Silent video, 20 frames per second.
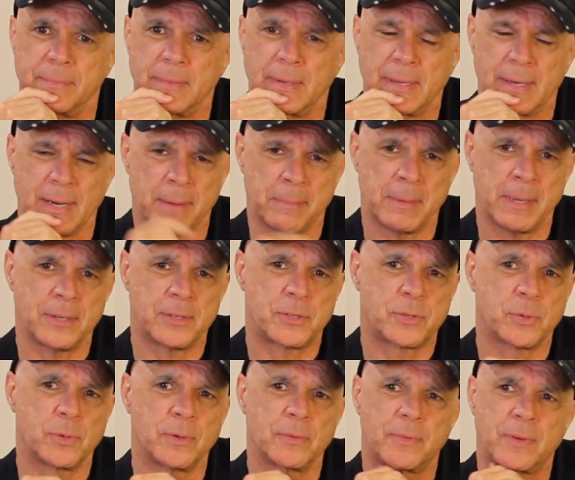And I'm not
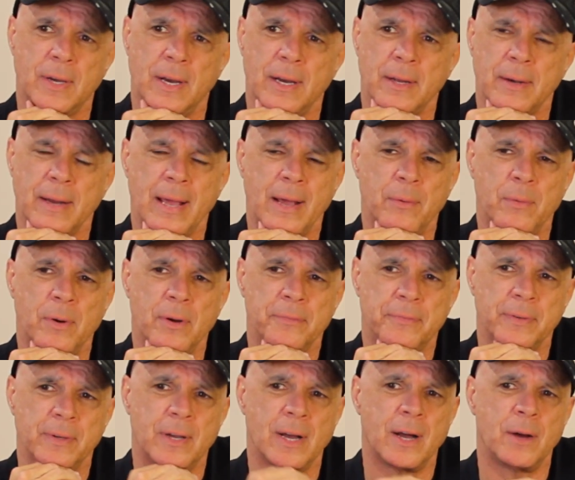sure if how
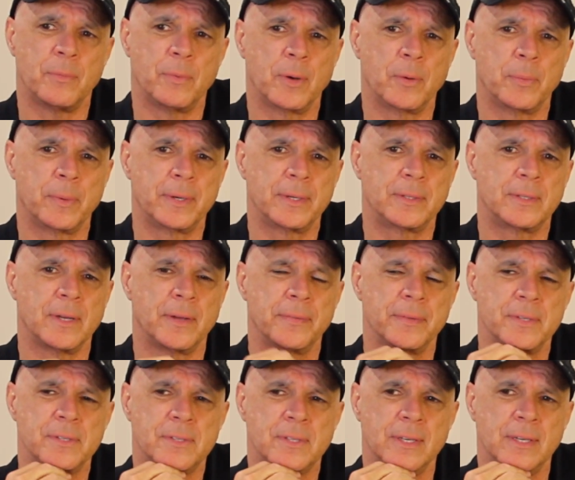often Conway would have done
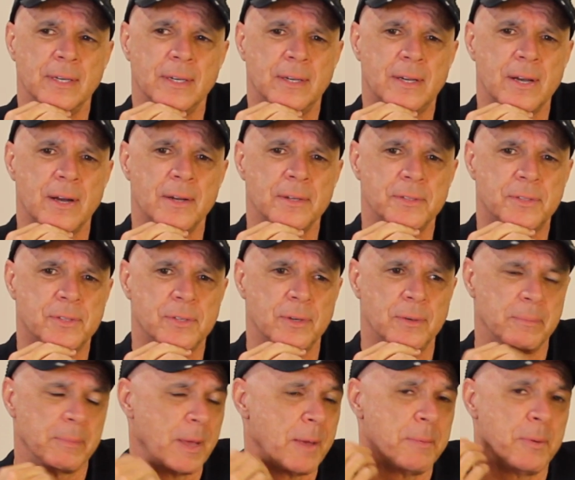this thing in
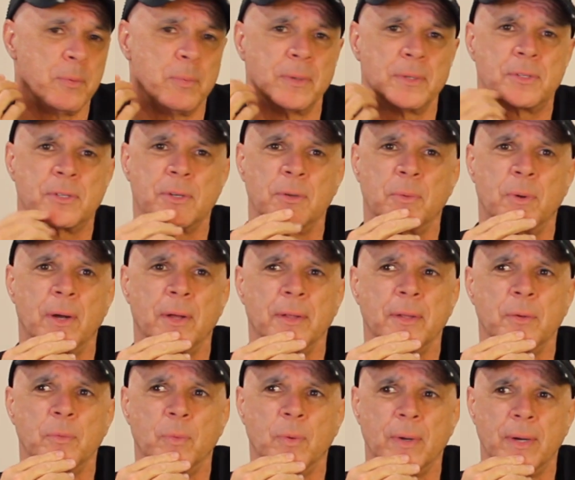concert. Maybe once in a while
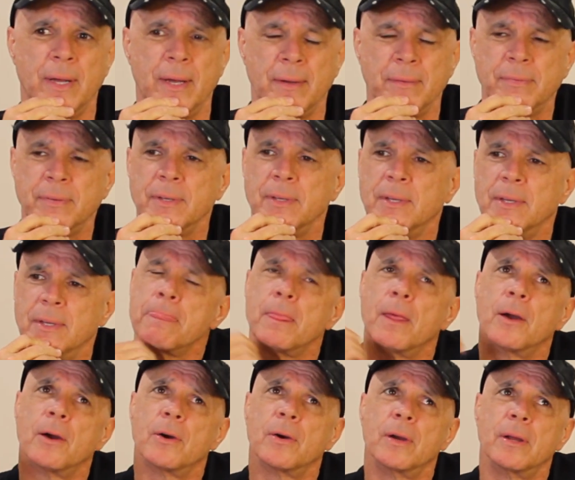he would have.
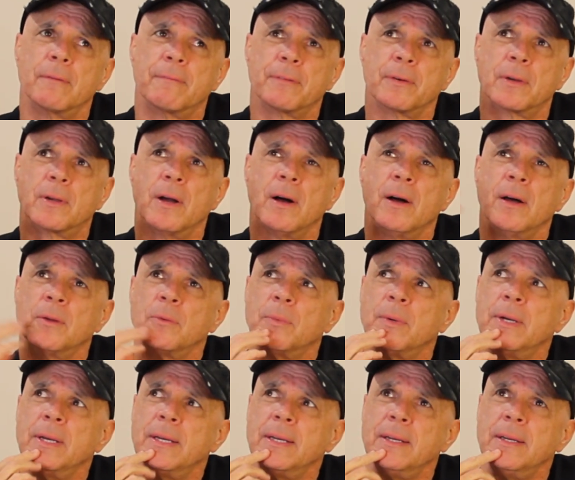All right, for
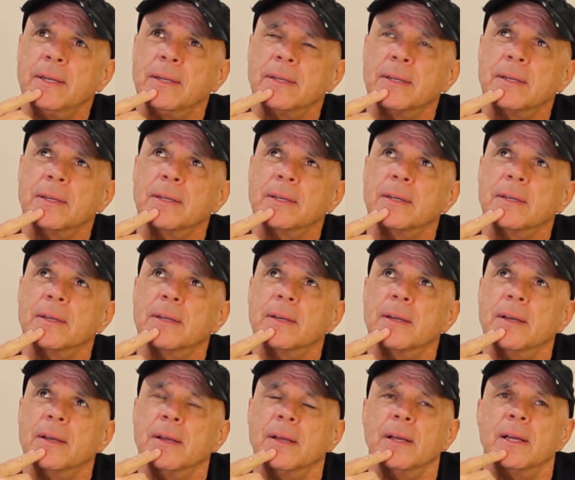Conway,
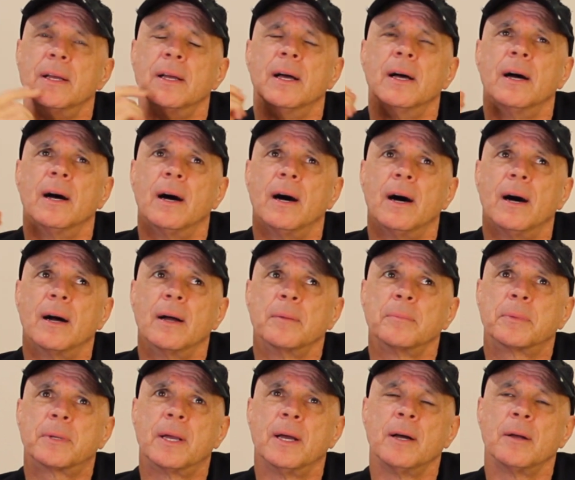
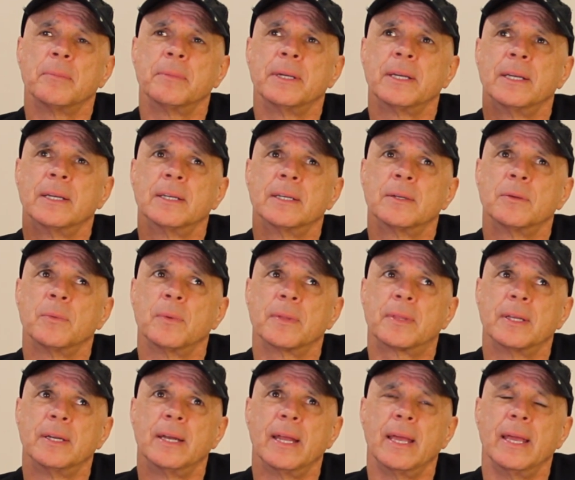I'm coming in
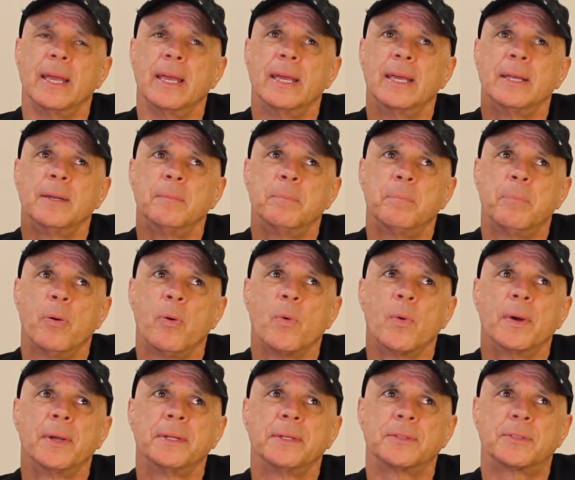with an
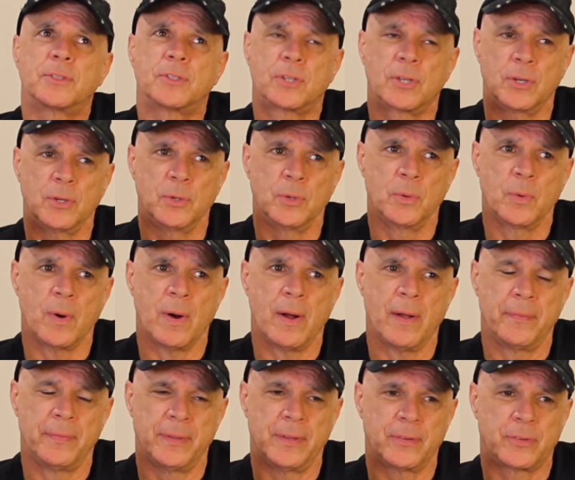8.2
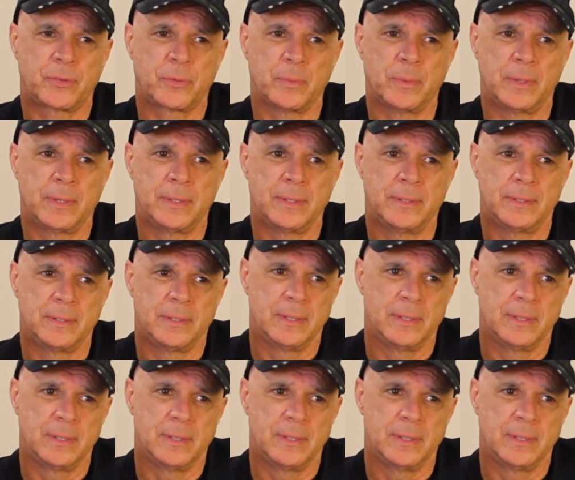on this one.